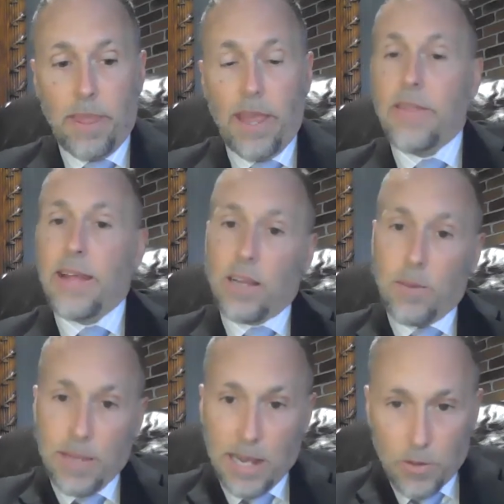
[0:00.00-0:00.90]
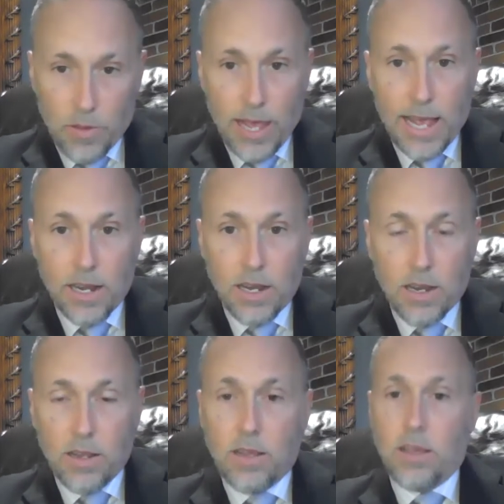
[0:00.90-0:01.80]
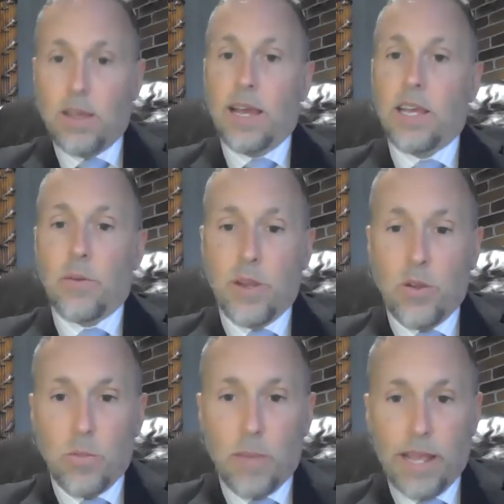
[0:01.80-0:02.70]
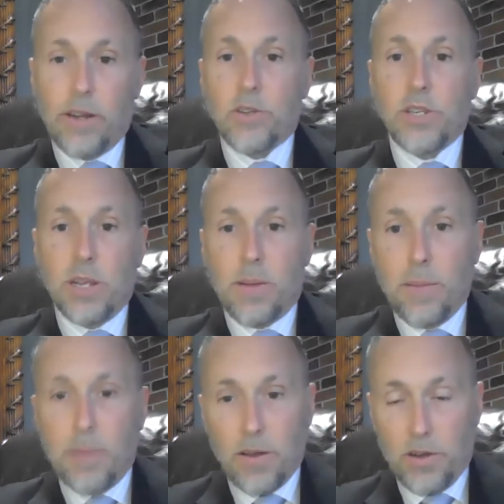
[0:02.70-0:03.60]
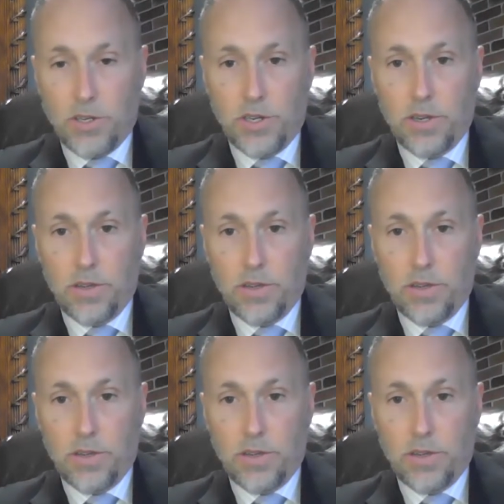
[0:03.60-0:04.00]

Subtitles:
And that coming out of that, I can renew my energy in my marriage.